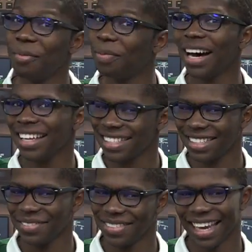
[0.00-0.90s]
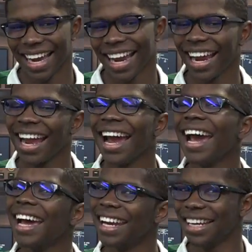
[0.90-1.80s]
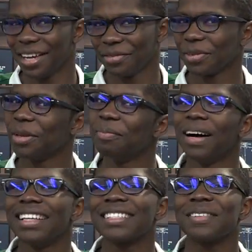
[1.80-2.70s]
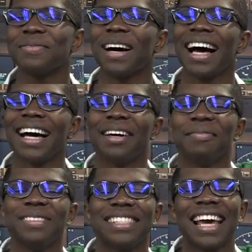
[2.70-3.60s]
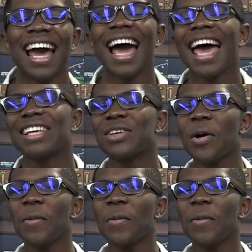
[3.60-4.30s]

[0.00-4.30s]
a positive day, and a day full of positive vibes. As